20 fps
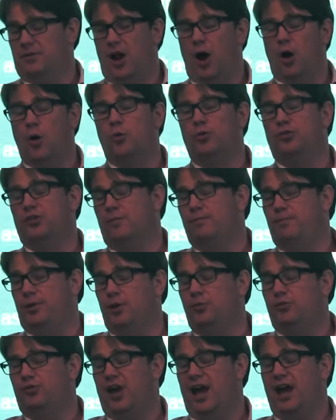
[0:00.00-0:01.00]
old
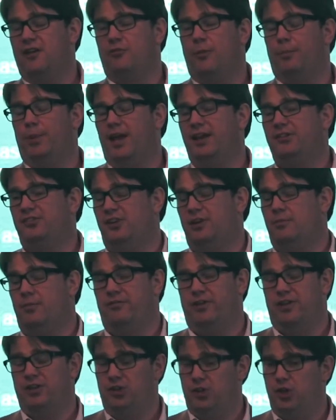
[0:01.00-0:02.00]
computer and replacing it
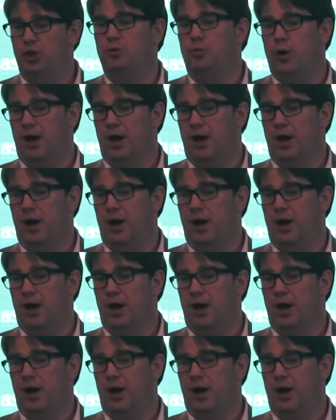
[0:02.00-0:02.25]
with a new